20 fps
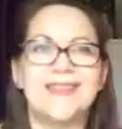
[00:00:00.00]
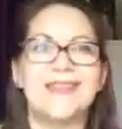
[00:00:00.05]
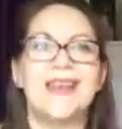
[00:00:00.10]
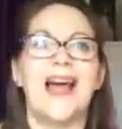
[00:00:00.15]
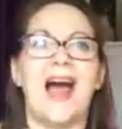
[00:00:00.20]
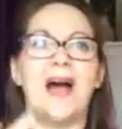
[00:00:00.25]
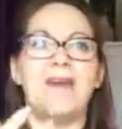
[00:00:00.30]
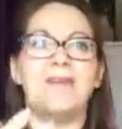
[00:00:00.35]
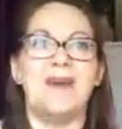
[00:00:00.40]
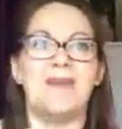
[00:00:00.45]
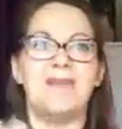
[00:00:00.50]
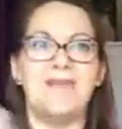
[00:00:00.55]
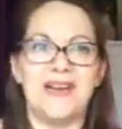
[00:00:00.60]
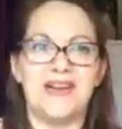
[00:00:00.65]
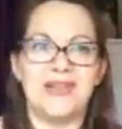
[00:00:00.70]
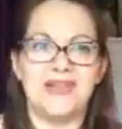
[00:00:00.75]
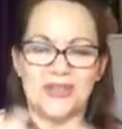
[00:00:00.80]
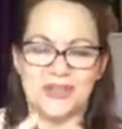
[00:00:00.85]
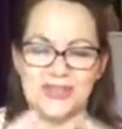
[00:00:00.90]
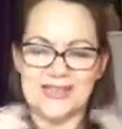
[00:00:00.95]
I'm not very
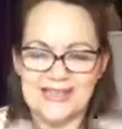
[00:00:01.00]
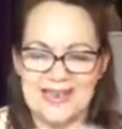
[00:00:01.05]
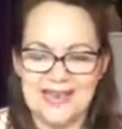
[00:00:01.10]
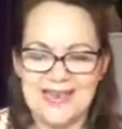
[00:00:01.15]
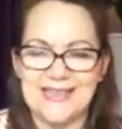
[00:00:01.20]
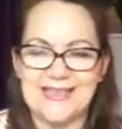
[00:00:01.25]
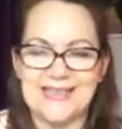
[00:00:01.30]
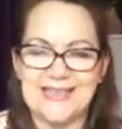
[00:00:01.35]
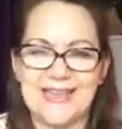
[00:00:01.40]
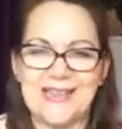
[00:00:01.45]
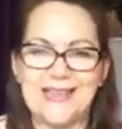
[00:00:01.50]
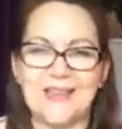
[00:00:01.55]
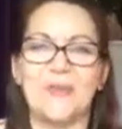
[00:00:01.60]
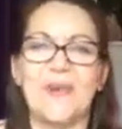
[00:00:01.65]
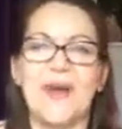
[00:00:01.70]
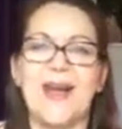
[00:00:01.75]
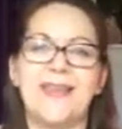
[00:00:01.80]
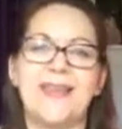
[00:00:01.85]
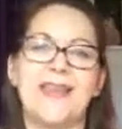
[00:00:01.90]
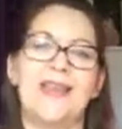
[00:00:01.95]
succinct in the
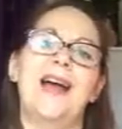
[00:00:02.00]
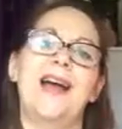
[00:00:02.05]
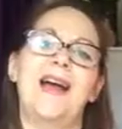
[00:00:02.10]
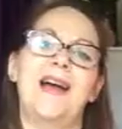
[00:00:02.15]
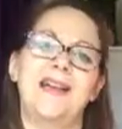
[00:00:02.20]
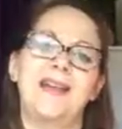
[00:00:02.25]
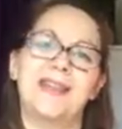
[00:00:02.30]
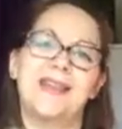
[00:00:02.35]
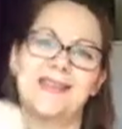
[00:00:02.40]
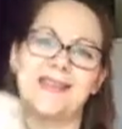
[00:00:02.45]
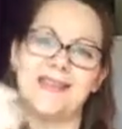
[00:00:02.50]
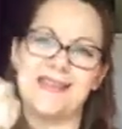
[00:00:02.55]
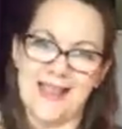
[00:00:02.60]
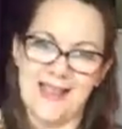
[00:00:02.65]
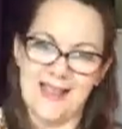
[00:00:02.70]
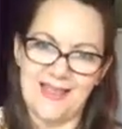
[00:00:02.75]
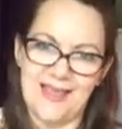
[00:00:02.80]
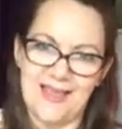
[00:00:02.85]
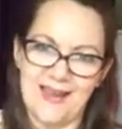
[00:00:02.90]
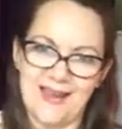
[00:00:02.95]
way that I
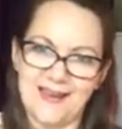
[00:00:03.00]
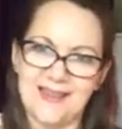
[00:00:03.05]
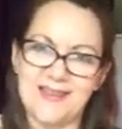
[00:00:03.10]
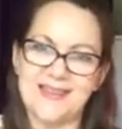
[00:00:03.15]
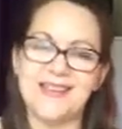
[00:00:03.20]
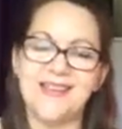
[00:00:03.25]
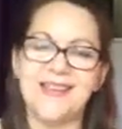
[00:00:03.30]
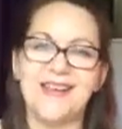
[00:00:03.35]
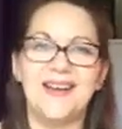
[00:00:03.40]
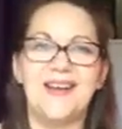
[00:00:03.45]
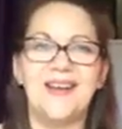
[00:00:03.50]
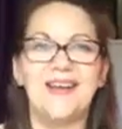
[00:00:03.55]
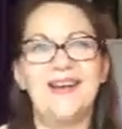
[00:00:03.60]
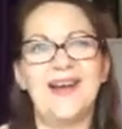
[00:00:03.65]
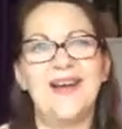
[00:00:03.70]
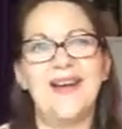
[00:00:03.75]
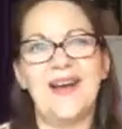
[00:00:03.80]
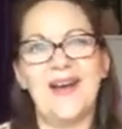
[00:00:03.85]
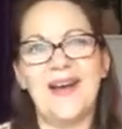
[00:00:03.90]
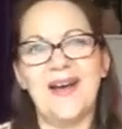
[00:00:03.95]
say things.
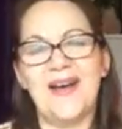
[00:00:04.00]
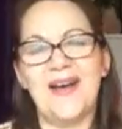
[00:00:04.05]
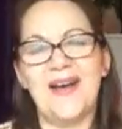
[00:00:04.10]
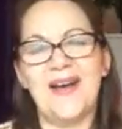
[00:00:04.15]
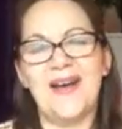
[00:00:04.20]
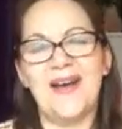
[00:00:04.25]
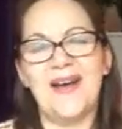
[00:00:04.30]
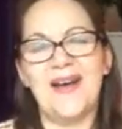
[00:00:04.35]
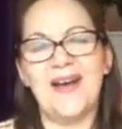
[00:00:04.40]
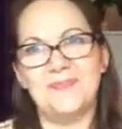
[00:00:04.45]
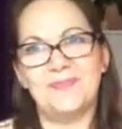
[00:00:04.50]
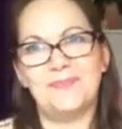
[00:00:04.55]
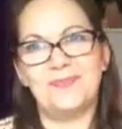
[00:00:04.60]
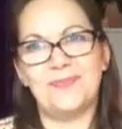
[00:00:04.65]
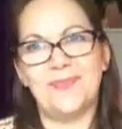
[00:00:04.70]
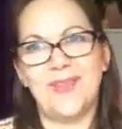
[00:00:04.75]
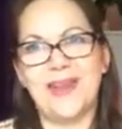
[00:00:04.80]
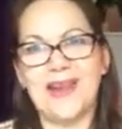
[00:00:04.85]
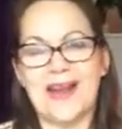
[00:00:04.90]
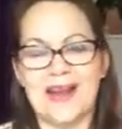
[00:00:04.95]
And
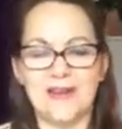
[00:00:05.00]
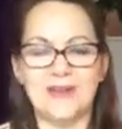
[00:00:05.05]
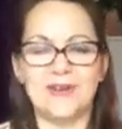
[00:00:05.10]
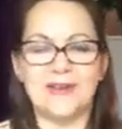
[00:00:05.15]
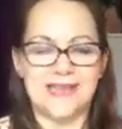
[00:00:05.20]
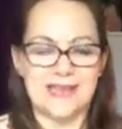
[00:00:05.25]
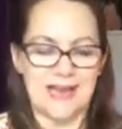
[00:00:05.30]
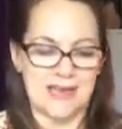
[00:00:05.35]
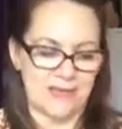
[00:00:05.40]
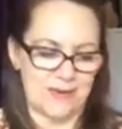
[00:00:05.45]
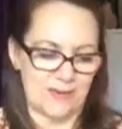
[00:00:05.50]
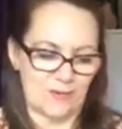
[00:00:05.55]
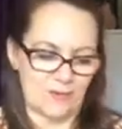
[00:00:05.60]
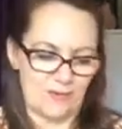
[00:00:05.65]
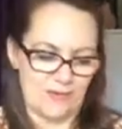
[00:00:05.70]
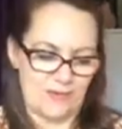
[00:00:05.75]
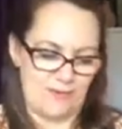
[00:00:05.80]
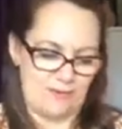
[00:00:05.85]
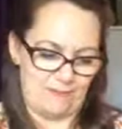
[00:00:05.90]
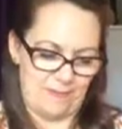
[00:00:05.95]
I understand that
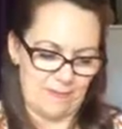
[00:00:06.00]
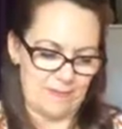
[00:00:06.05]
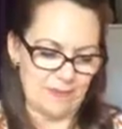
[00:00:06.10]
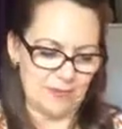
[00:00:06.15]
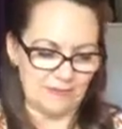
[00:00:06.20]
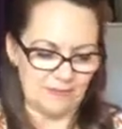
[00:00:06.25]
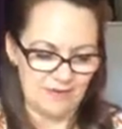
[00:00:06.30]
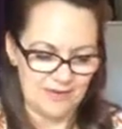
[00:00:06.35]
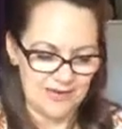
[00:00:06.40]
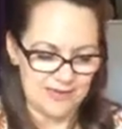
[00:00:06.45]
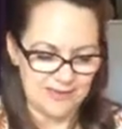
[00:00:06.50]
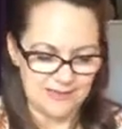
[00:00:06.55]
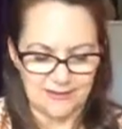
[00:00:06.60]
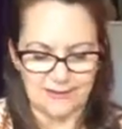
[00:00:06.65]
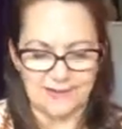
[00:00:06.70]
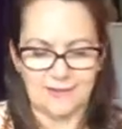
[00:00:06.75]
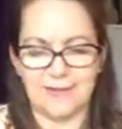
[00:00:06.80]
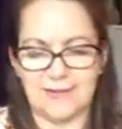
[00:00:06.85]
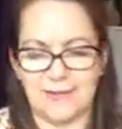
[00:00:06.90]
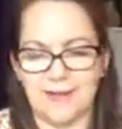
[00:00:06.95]
if people are
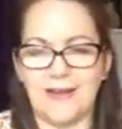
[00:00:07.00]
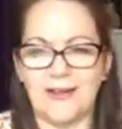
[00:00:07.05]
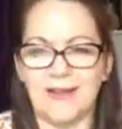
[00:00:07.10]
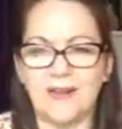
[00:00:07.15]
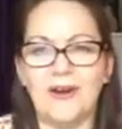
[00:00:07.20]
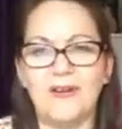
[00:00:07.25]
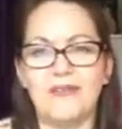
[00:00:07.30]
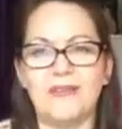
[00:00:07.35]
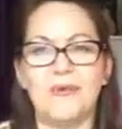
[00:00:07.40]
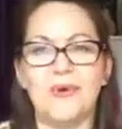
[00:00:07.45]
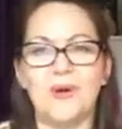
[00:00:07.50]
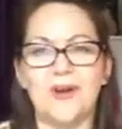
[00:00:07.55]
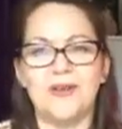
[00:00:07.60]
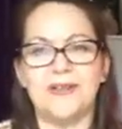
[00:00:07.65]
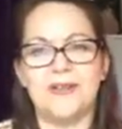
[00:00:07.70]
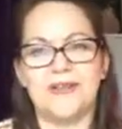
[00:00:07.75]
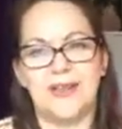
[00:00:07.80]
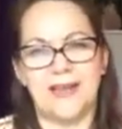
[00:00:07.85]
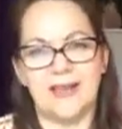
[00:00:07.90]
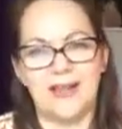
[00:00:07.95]
reading a lot of
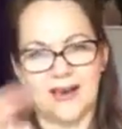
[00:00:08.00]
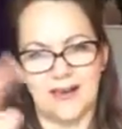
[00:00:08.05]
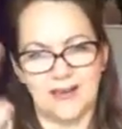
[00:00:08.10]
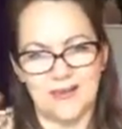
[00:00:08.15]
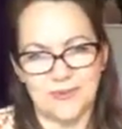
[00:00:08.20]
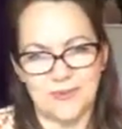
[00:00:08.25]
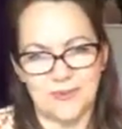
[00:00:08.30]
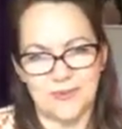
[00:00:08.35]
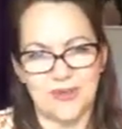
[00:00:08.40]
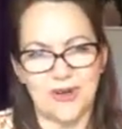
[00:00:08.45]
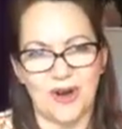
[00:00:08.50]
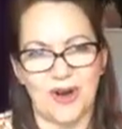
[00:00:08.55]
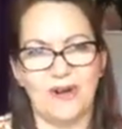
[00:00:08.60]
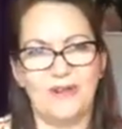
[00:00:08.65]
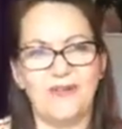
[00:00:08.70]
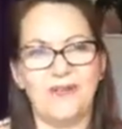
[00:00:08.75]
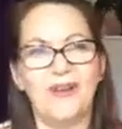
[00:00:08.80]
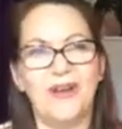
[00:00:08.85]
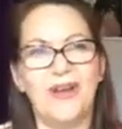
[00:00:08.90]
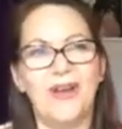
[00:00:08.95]
words, they can switch
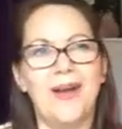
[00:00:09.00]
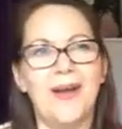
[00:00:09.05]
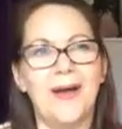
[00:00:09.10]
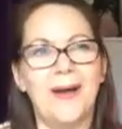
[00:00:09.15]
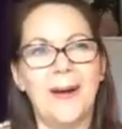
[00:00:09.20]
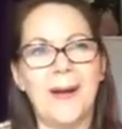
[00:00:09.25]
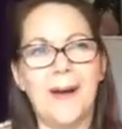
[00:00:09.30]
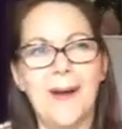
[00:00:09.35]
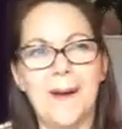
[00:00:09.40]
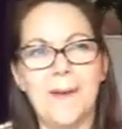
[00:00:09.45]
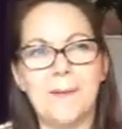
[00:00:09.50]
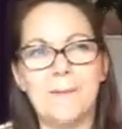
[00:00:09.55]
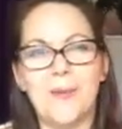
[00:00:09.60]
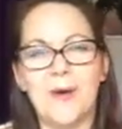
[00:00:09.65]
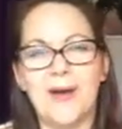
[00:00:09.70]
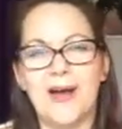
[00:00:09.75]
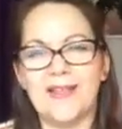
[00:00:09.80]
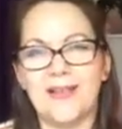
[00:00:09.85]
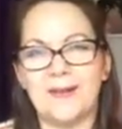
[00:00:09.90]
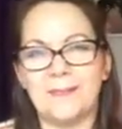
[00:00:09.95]
off.
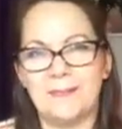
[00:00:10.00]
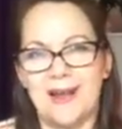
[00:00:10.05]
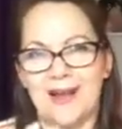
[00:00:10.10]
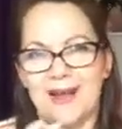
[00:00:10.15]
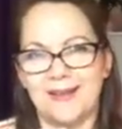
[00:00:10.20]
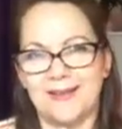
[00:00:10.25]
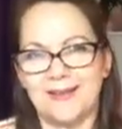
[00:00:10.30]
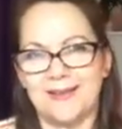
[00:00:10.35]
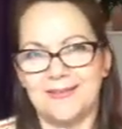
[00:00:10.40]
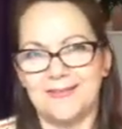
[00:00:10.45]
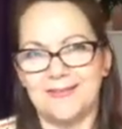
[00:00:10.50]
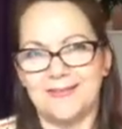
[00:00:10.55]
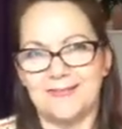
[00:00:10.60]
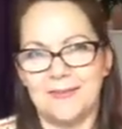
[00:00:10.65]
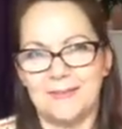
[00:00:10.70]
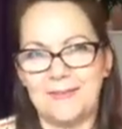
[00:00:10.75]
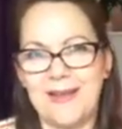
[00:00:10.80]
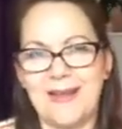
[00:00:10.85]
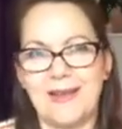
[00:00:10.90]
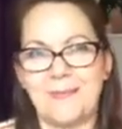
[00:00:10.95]
But I think
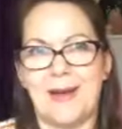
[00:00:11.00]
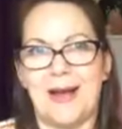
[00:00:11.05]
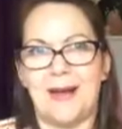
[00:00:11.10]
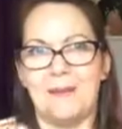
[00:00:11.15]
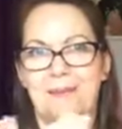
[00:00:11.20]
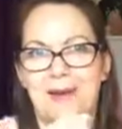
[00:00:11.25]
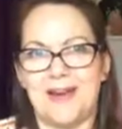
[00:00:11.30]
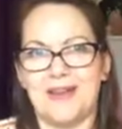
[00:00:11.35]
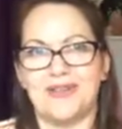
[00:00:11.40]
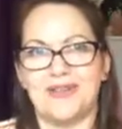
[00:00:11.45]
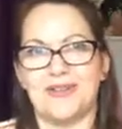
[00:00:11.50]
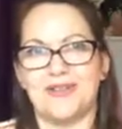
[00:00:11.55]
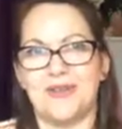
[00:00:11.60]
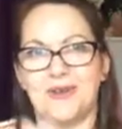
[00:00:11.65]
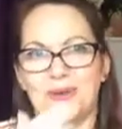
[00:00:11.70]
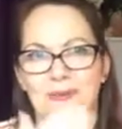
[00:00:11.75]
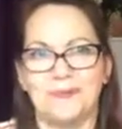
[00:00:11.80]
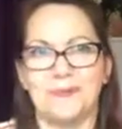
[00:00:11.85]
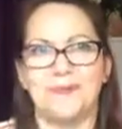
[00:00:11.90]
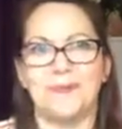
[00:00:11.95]
for me, my passion
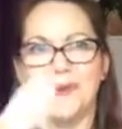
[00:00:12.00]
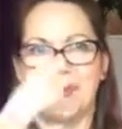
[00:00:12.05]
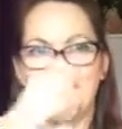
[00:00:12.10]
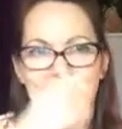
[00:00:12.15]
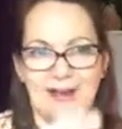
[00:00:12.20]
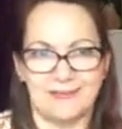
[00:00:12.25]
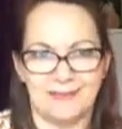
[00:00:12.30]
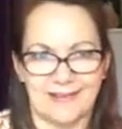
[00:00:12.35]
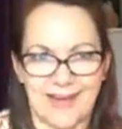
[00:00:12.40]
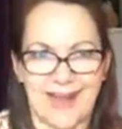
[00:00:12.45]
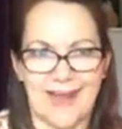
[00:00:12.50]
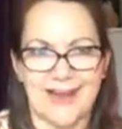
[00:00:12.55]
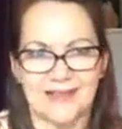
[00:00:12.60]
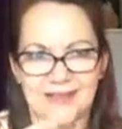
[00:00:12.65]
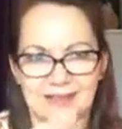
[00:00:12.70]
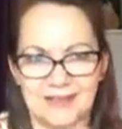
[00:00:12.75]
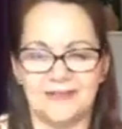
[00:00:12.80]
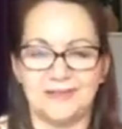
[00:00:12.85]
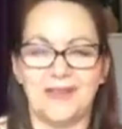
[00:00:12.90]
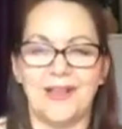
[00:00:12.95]
comes when I get into
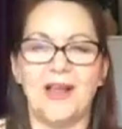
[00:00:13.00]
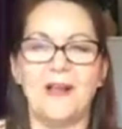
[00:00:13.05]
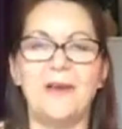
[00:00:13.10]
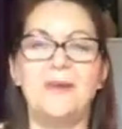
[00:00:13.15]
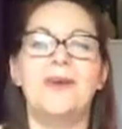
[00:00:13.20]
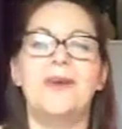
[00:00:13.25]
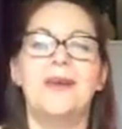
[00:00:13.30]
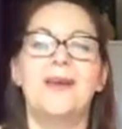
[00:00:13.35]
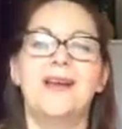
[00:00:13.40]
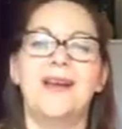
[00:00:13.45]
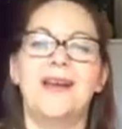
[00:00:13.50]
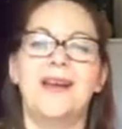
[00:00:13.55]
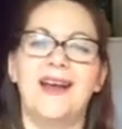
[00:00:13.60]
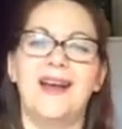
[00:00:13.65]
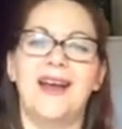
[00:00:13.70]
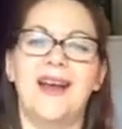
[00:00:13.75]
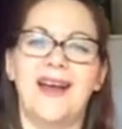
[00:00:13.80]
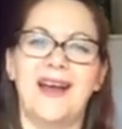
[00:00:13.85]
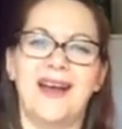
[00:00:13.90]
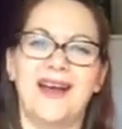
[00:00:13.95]
the flow,
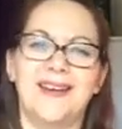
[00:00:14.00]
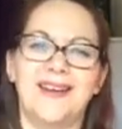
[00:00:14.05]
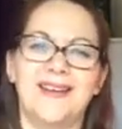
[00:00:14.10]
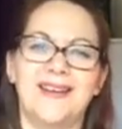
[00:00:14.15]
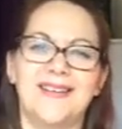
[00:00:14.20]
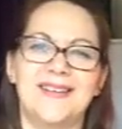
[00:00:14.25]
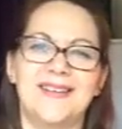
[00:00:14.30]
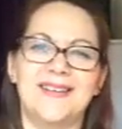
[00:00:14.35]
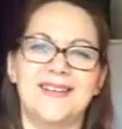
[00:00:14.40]
and